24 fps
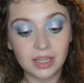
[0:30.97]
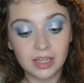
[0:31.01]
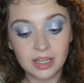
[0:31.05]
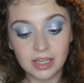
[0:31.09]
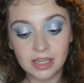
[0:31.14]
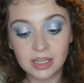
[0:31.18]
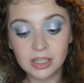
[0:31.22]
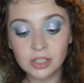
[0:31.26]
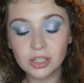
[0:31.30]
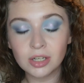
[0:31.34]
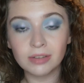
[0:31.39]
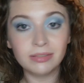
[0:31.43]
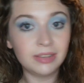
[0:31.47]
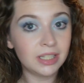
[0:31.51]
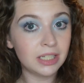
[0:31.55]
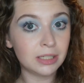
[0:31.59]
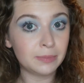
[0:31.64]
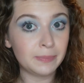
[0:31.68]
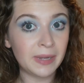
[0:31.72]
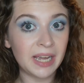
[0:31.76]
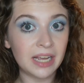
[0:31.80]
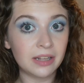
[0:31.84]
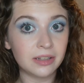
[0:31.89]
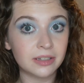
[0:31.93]
each of these
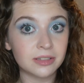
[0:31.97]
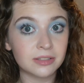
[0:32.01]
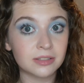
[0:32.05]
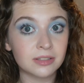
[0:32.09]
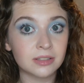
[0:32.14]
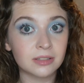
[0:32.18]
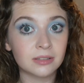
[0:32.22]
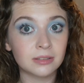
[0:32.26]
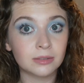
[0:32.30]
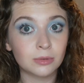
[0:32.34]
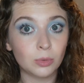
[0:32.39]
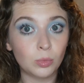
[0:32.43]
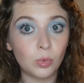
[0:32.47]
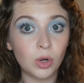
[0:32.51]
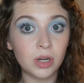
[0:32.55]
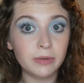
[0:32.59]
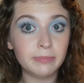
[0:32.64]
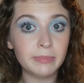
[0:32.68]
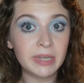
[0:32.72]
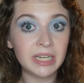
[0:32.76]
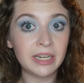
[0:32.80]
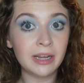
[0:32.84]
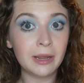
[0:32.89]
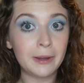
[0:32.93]
palettes,
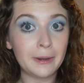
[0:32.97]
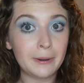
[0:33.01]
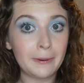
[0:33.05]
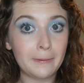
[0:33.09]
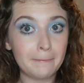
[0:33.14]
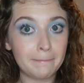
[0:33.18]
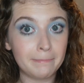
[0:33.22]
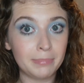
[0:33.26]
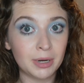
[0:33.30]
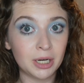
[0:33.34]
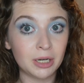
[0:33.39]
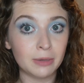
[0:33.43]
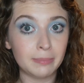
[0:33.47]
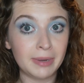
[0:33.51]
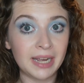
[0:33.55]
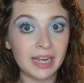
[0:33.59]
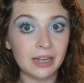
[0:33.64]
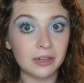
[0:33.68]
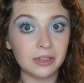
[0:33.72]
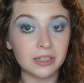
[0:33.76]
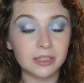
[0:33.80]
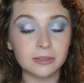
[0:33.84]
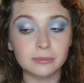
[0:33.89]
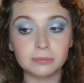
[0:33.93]
1 minute per
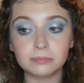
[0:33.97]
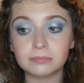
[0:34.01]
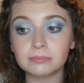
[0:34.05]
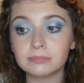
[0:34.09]
palette.